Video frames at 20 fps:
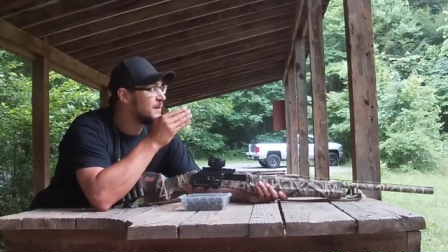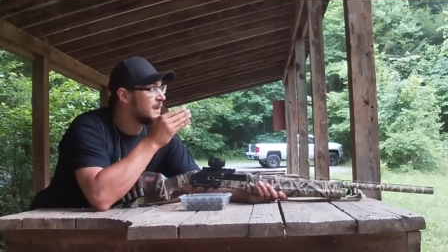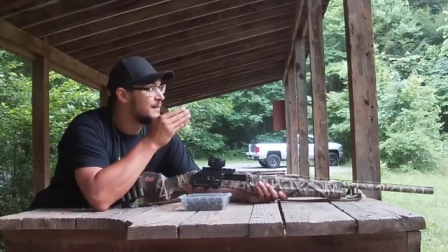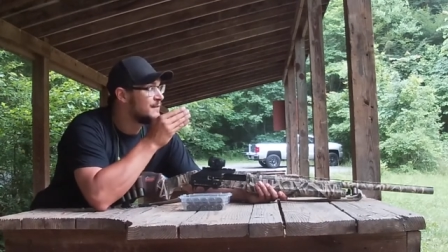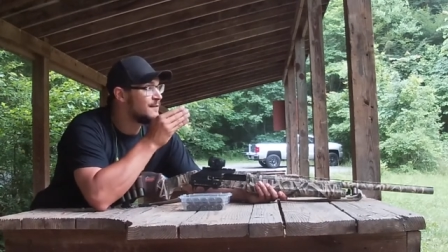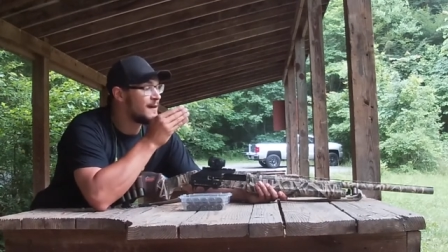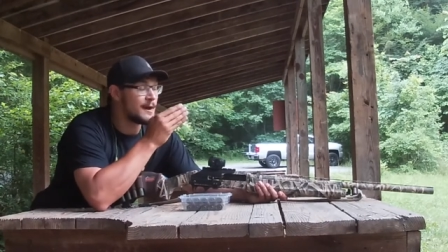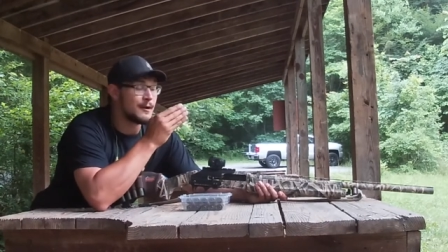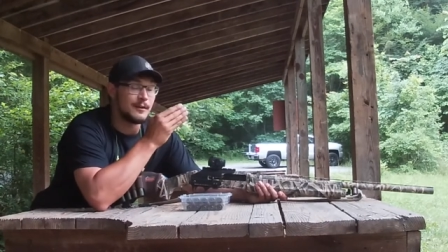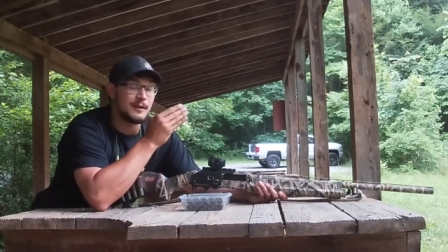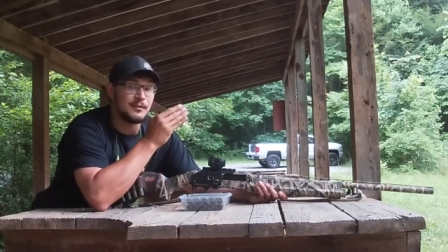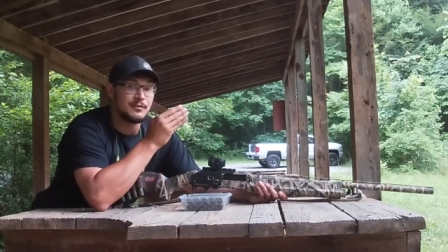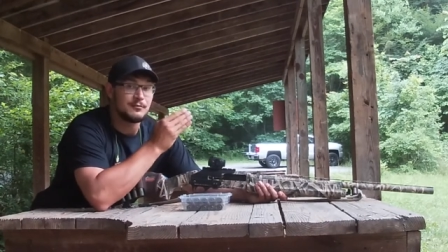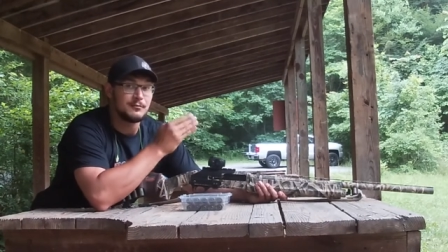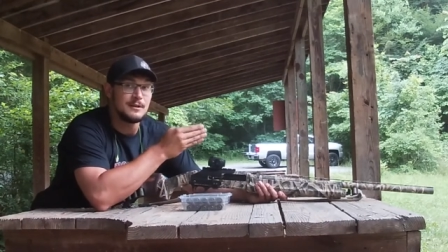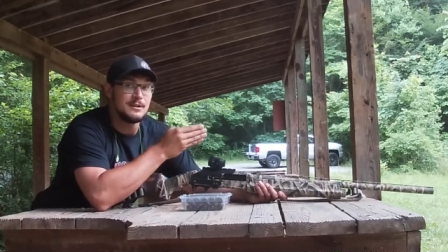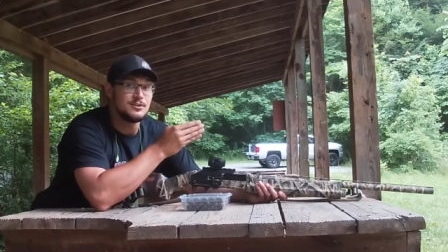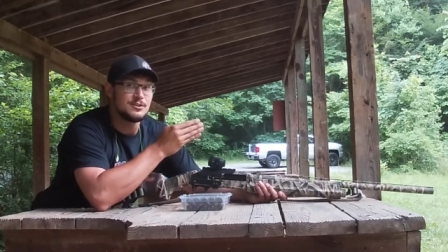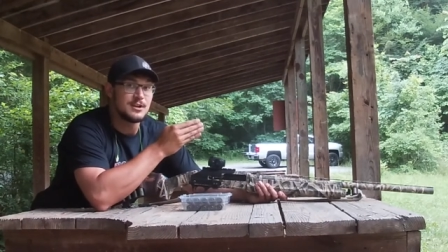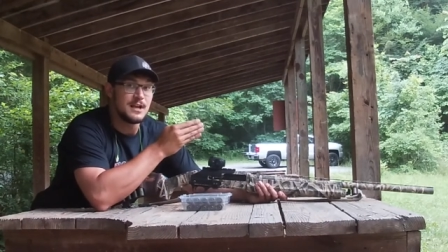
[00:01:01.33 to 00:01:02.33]
fire a
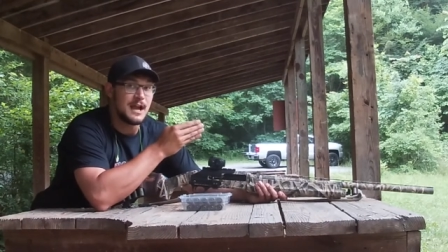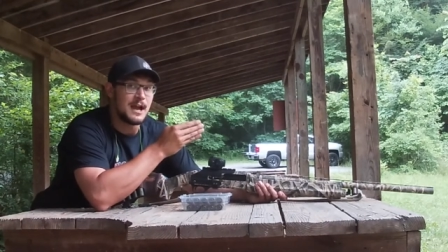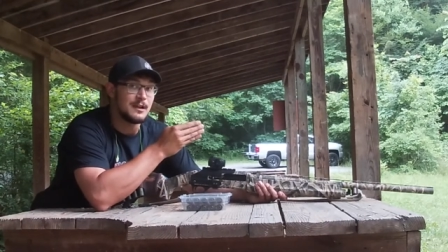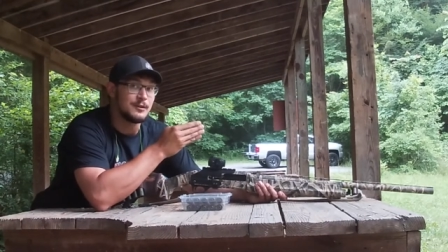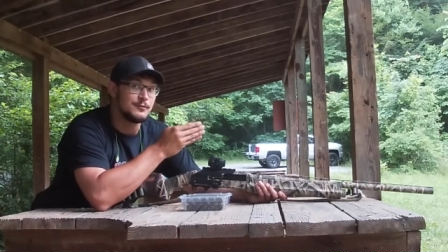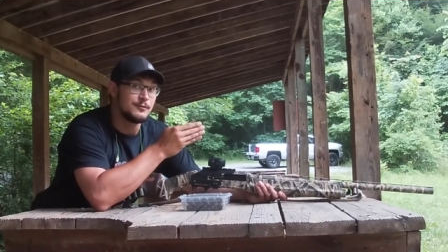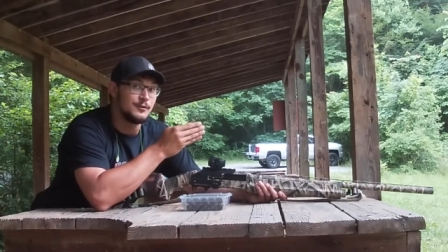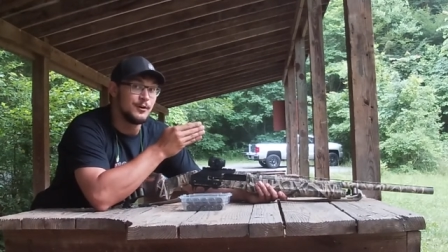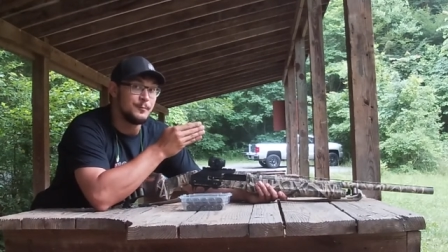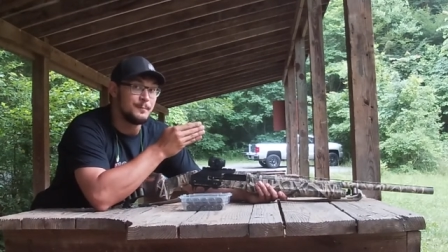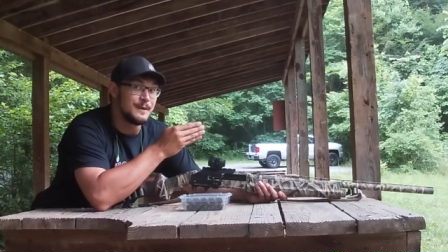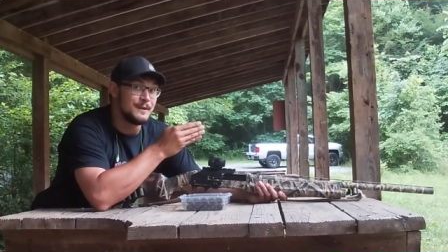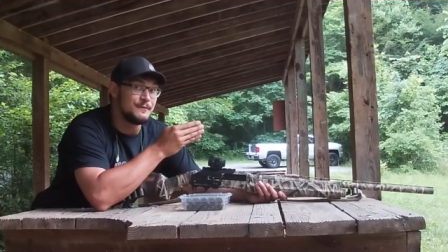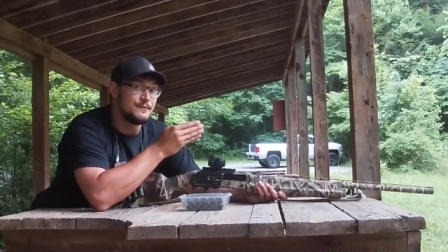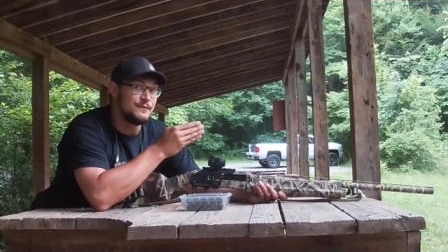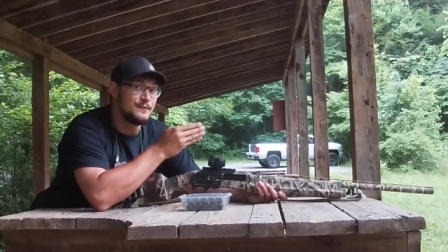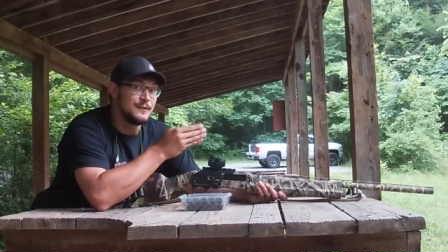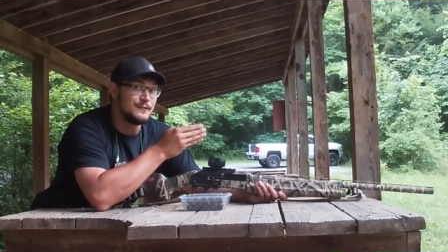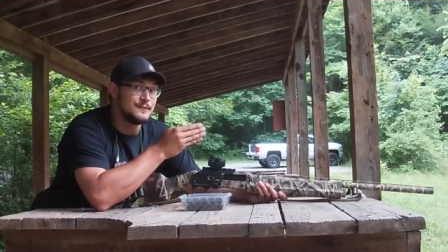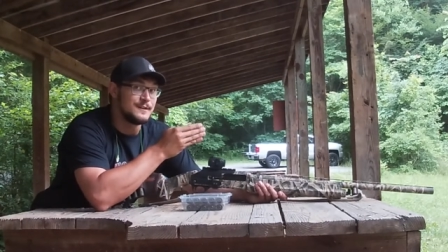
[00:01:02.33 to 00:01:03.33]
three-shot group at
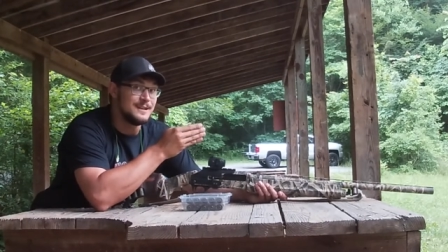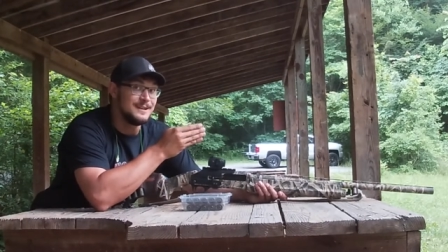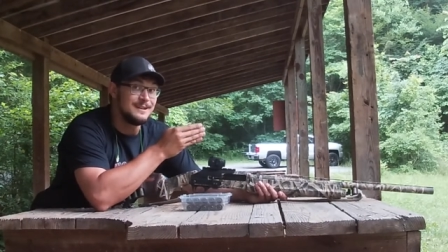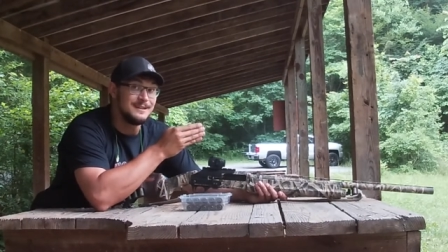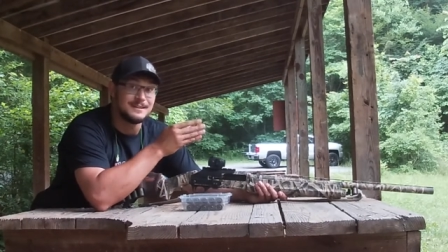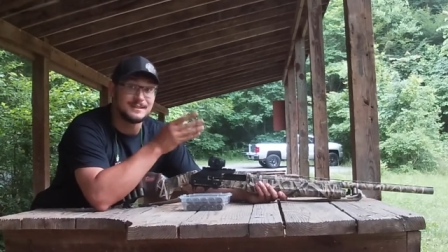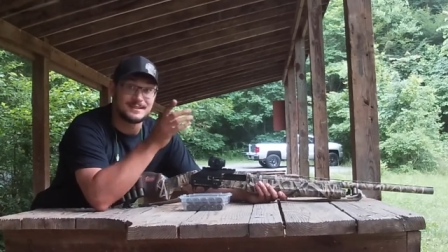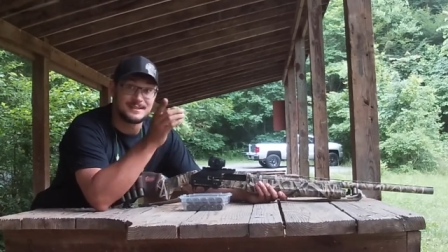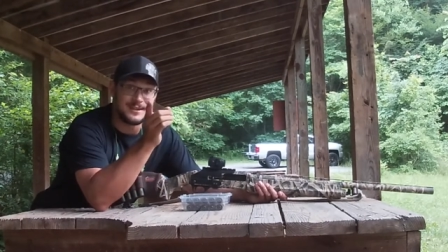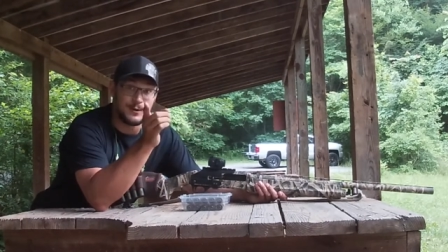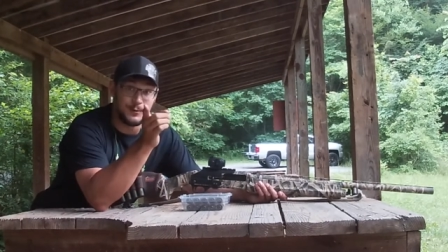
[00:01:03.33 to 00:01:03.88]
50 to see